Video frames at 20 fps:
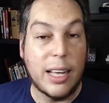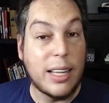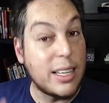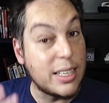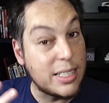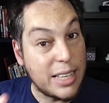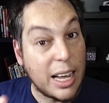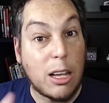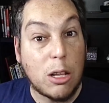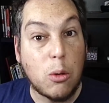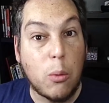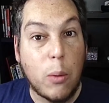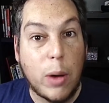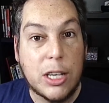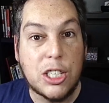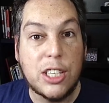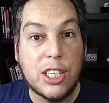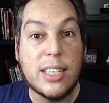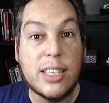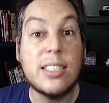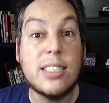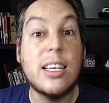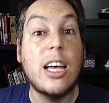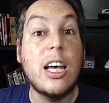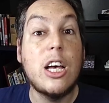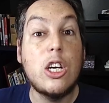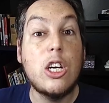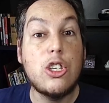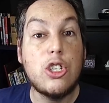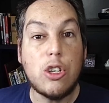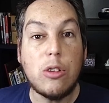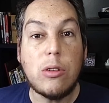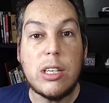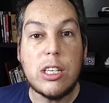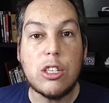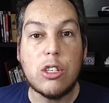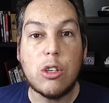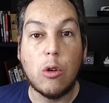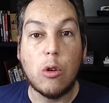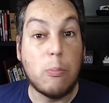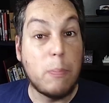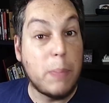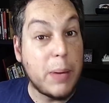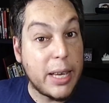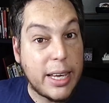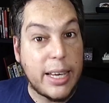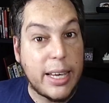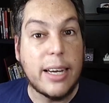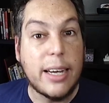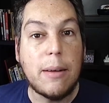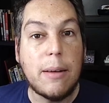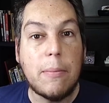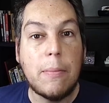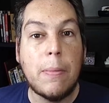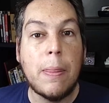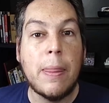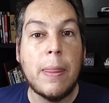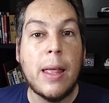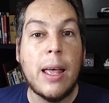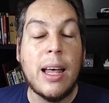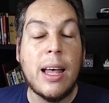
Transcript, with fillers: And the second question is, should this code be here?